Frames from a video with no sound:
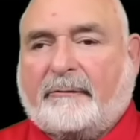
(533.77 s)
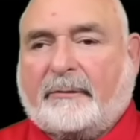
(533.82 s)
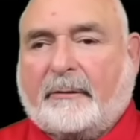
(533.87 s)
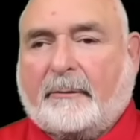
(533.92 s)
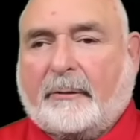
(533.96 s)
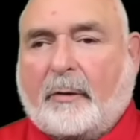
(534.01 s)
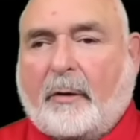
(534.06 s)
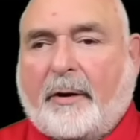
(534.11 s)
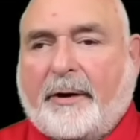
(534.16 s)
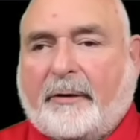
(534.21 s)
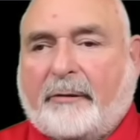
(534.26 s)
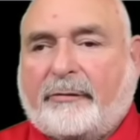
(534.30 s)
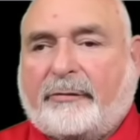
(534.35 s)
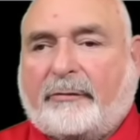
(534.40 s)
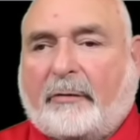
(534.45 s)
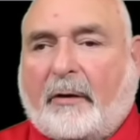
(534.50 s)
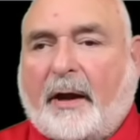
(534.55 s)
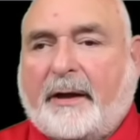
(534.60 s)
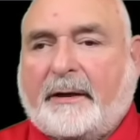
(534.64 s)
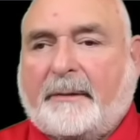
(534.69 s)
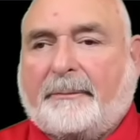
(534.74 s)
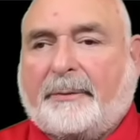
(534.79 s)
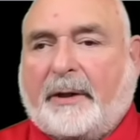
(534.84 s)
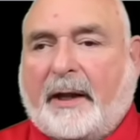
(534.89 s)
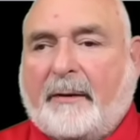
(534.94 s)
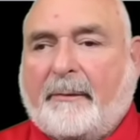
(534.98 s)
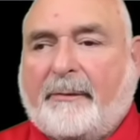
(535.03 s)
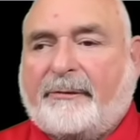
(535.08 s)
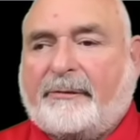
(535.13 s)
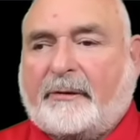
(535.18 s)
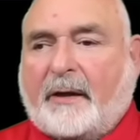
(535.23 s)
from lawyers trying to
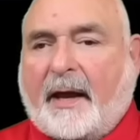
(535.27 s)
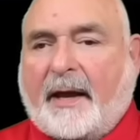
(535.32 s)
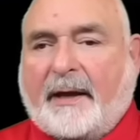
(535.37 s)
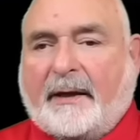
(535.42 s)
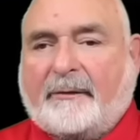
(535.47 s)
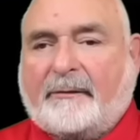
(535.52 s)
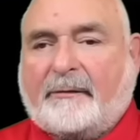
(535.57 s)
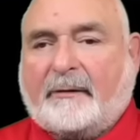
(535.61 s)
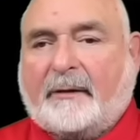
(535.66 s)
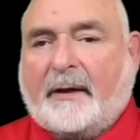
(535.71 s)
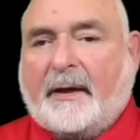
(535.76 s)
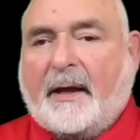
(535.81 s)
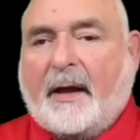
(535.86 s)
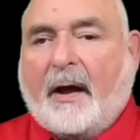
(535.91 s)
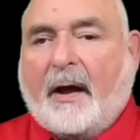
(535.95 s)
play with science.